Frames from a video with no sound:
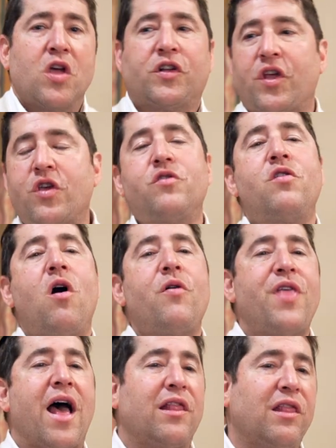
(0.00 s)
Do you know
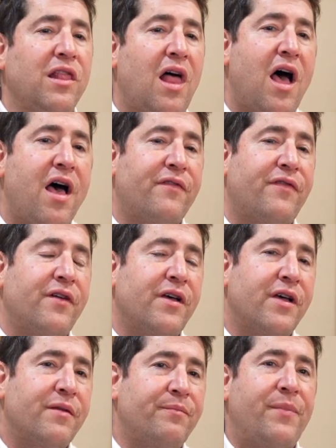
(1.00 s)
that love
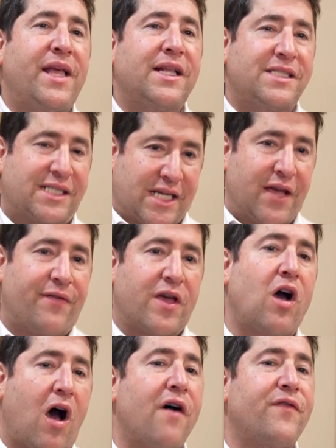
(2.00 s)
means
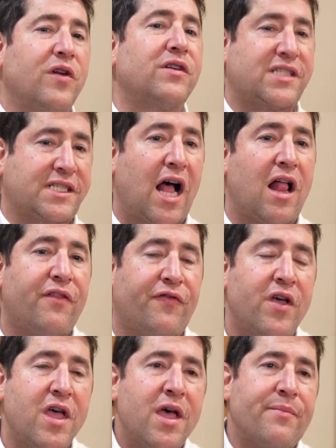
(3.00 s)
giving of
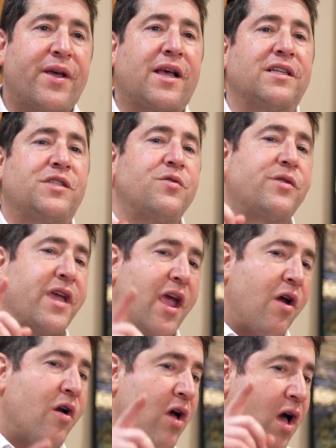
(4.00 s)
yourself because you
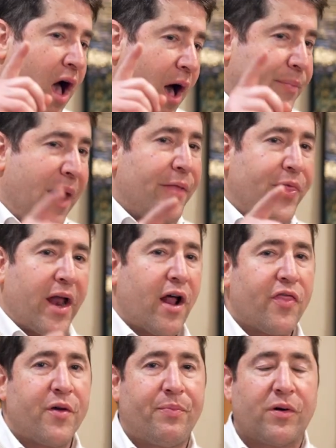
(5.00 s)
care about that
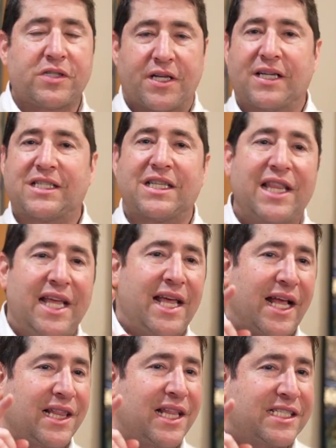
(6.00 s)
other person at
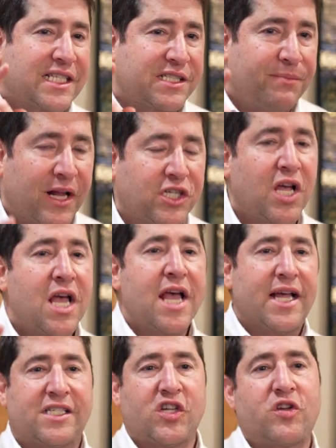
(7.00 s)
least as much
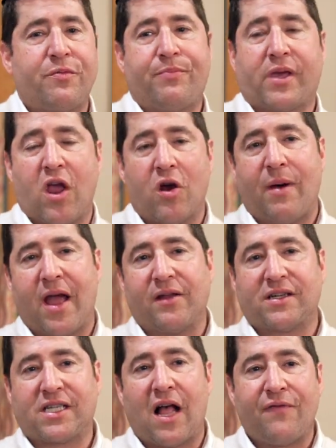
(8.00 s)
as you care about
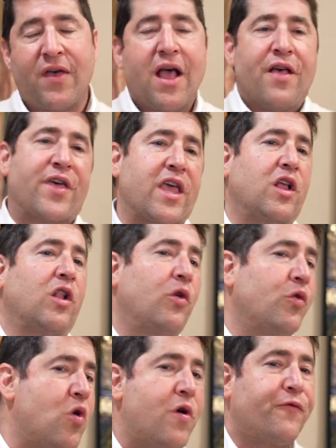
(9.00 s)
yourself, that you'll
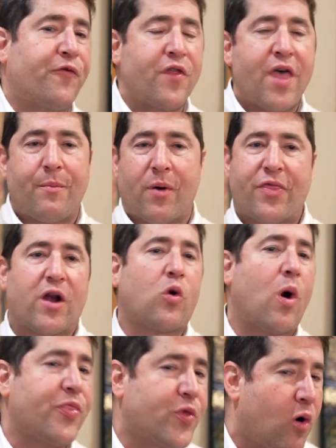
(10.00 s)
root for them when they're
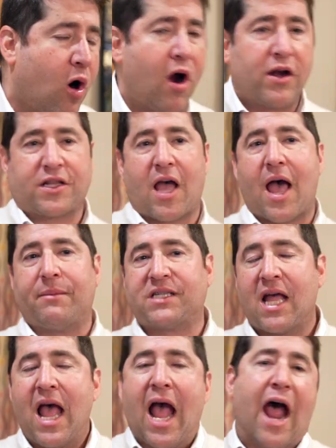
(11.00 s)
going through hard times,
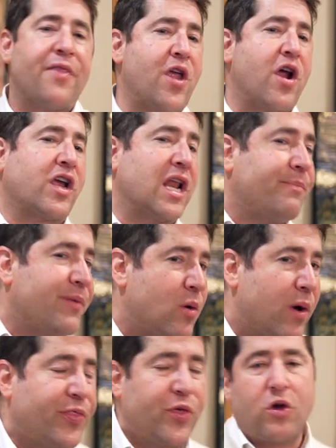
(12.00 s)
and they're going to be
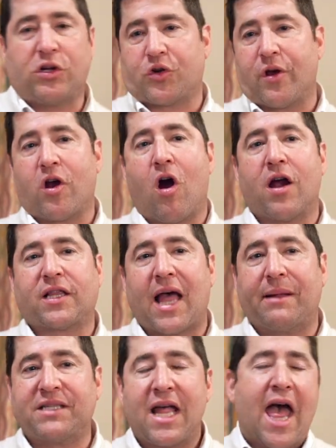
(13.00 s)
with you during hard
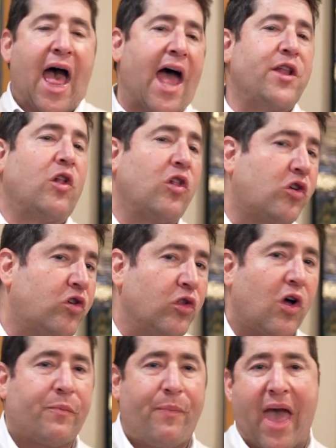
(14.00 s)
times, and you'll
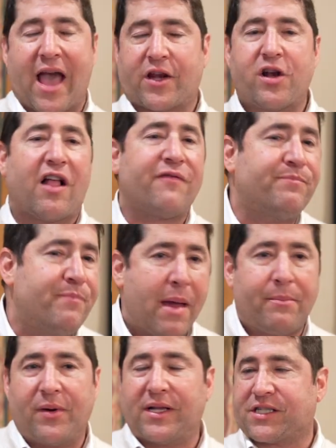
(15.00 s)
look back and you'll have
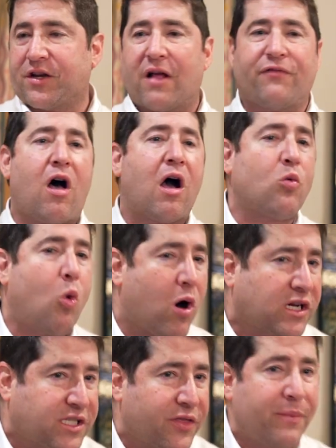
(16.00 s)
memories, and you'll have long
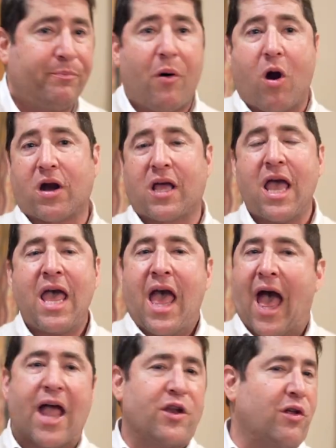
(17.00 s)
walks in the park,
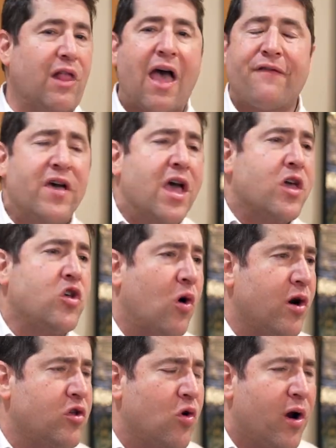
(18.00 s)
and you'll have
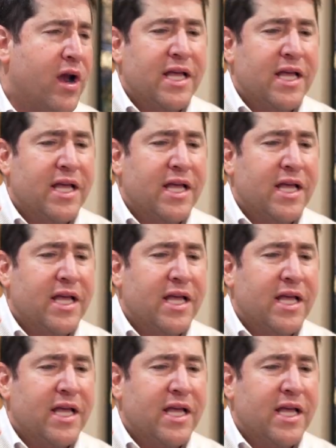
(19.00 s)
your